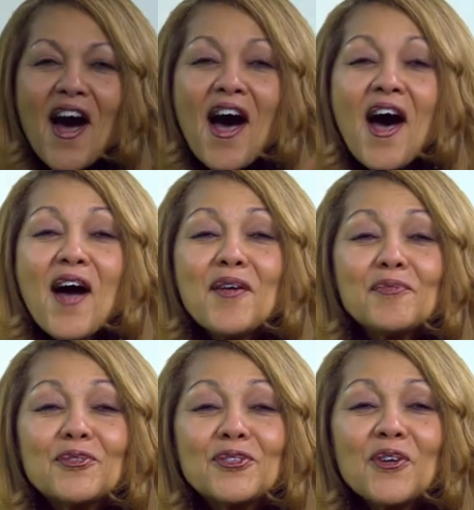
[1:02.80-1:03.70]
I
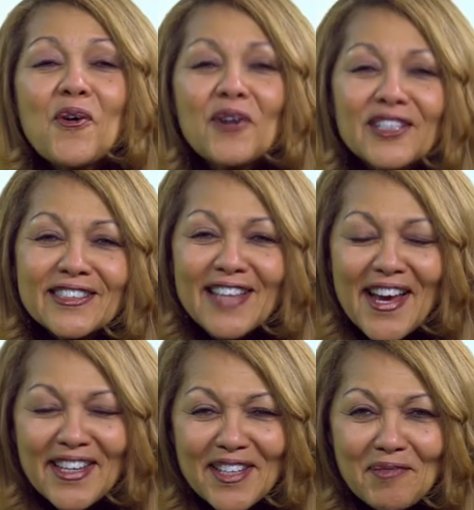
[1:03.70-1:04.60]
am so
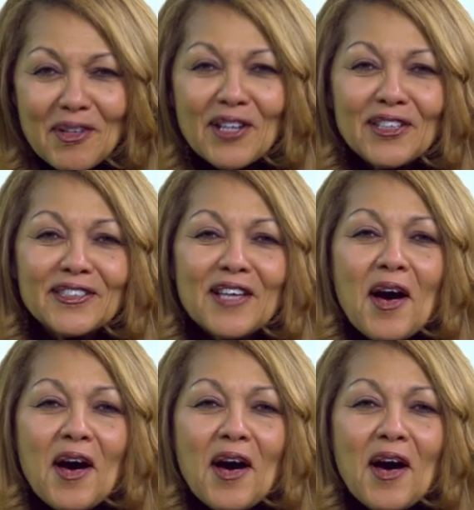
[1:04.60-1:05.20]
excited because